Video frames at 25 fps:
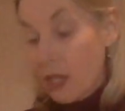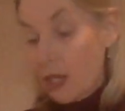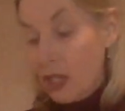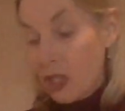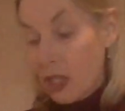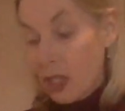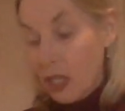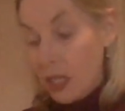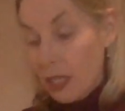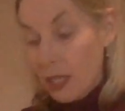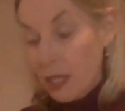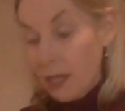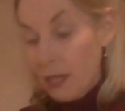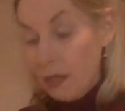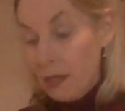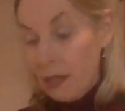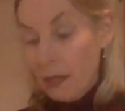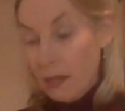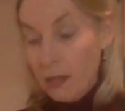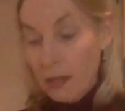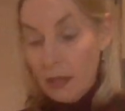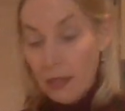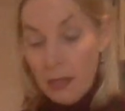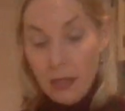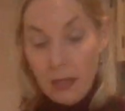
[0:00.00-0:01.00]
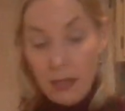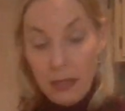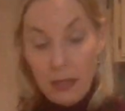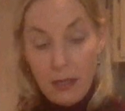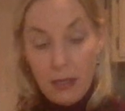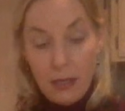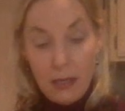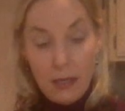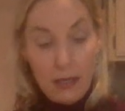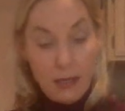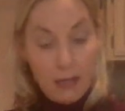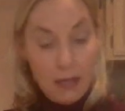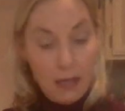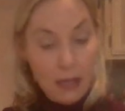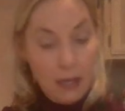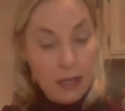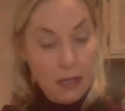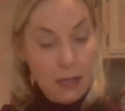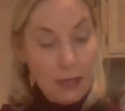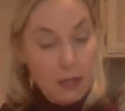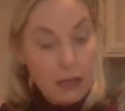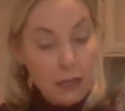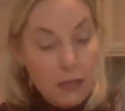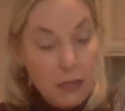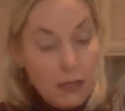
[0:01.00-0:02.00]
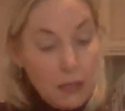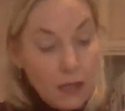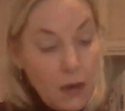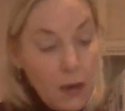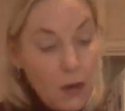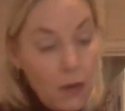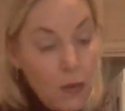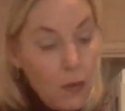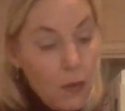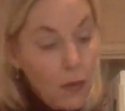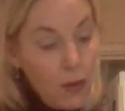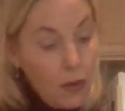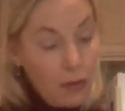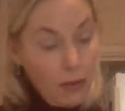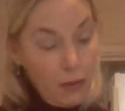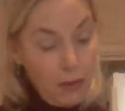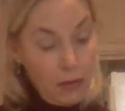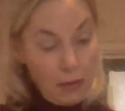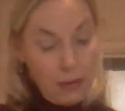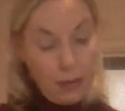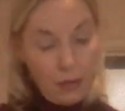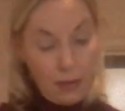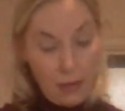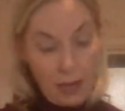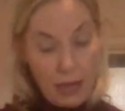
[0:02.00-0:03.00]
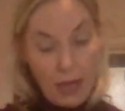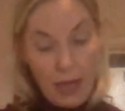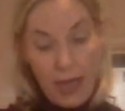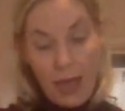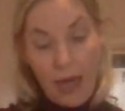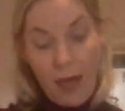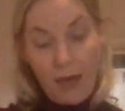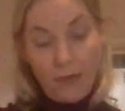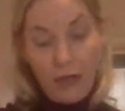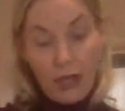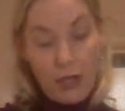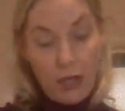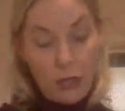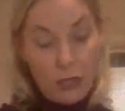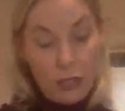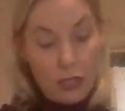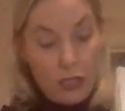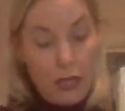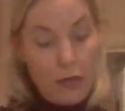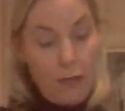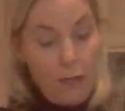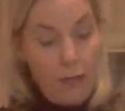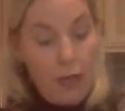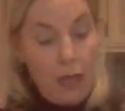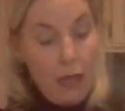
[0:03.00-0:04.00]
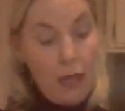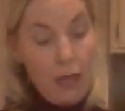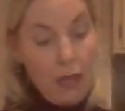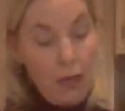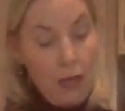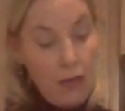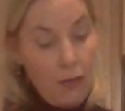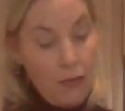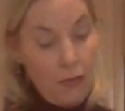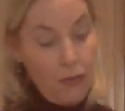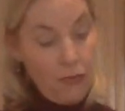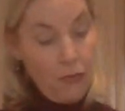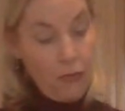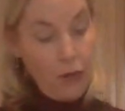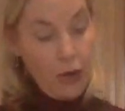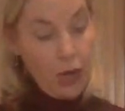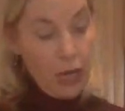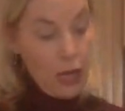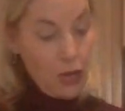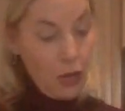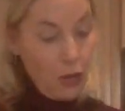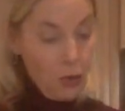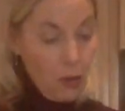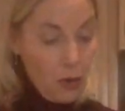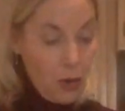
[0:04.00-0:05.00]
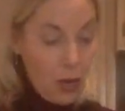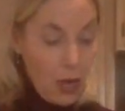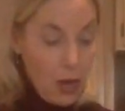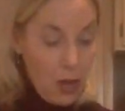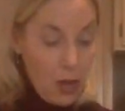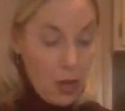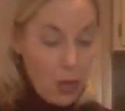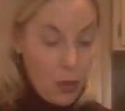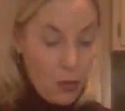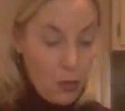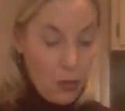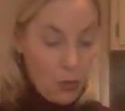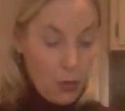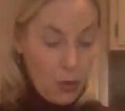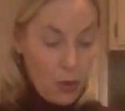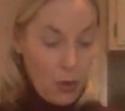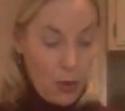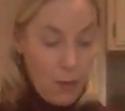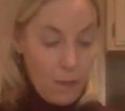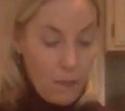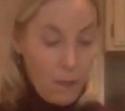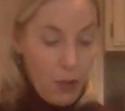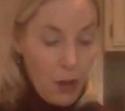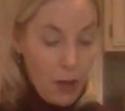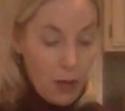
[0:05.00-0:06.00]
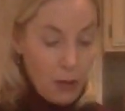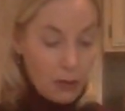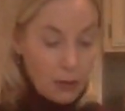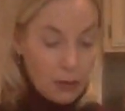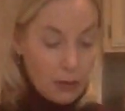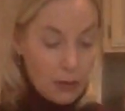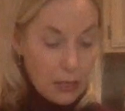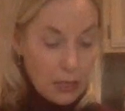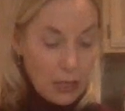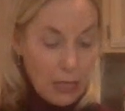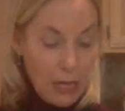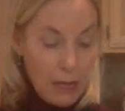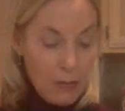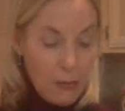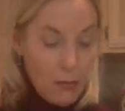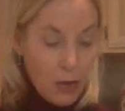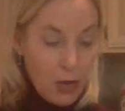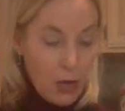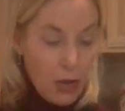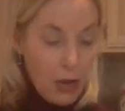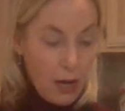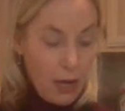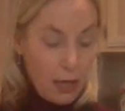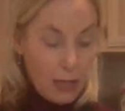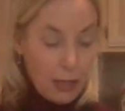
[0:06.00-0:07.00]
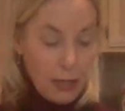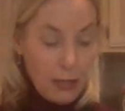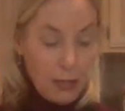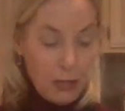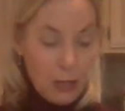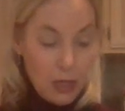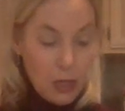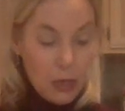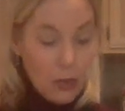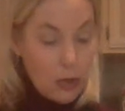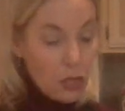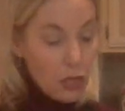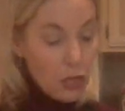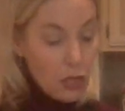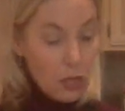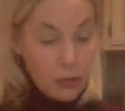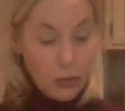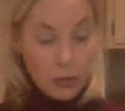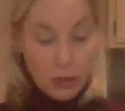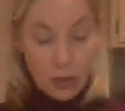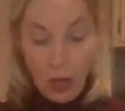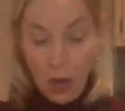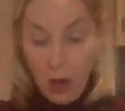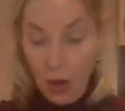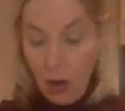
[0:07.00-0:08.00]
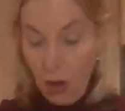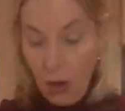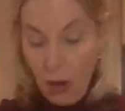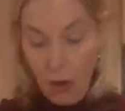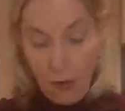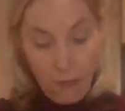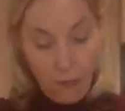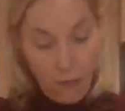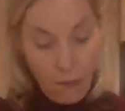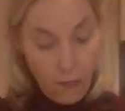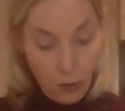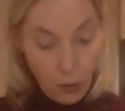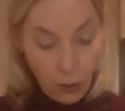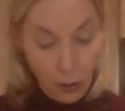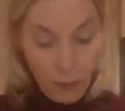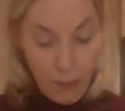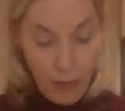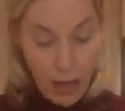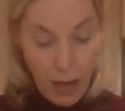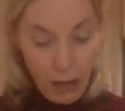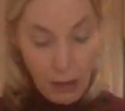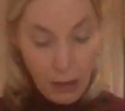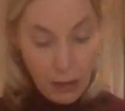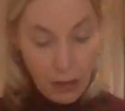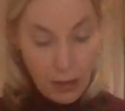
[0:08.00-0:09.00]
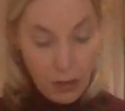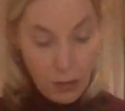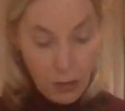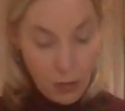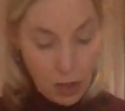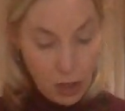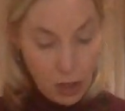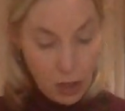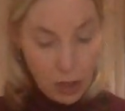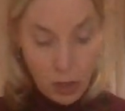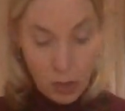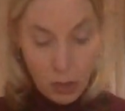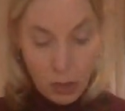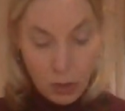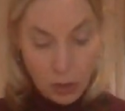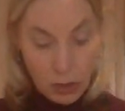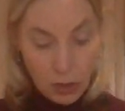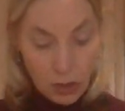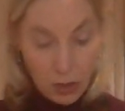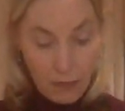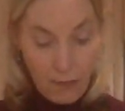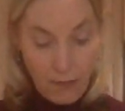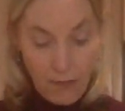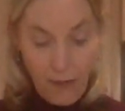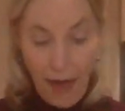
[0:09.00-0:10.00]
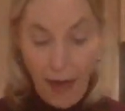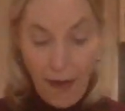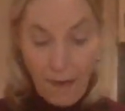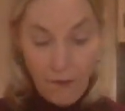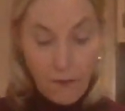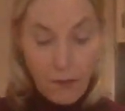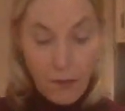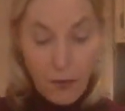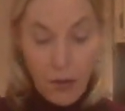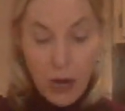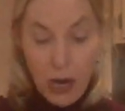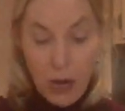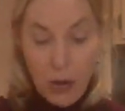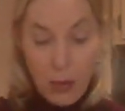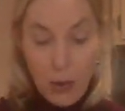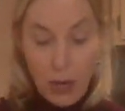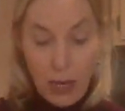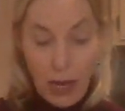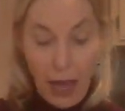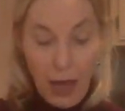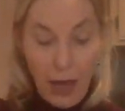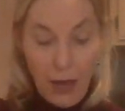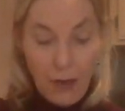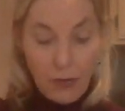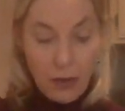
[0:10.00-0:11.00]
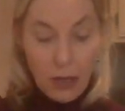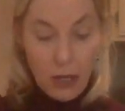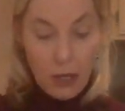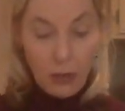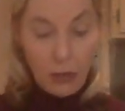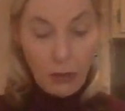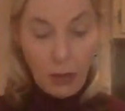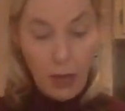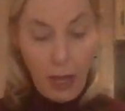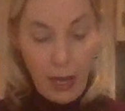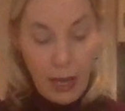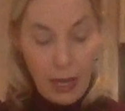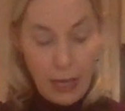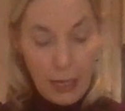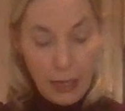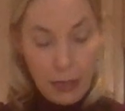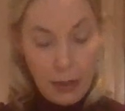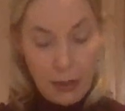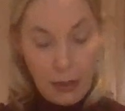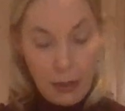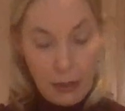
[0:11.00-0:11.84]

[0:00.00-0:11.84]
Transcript: cheese. So I have here some Frigo part skim ricotta. You can use full milk, you could use fat-free, whatever you like.